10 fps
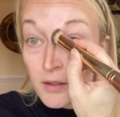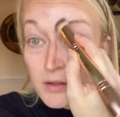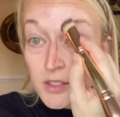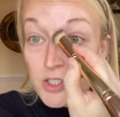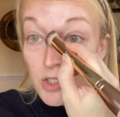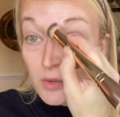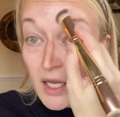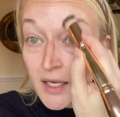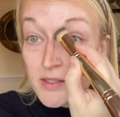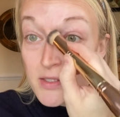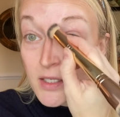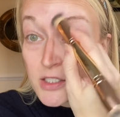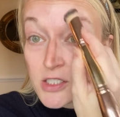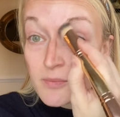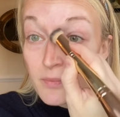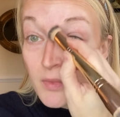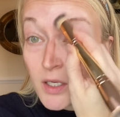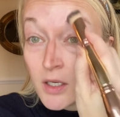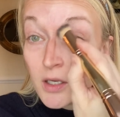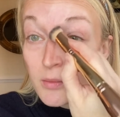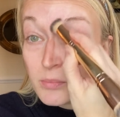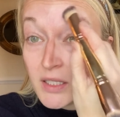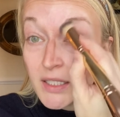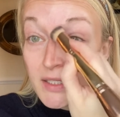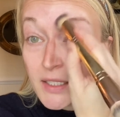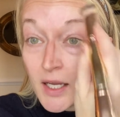the two lines and just blend it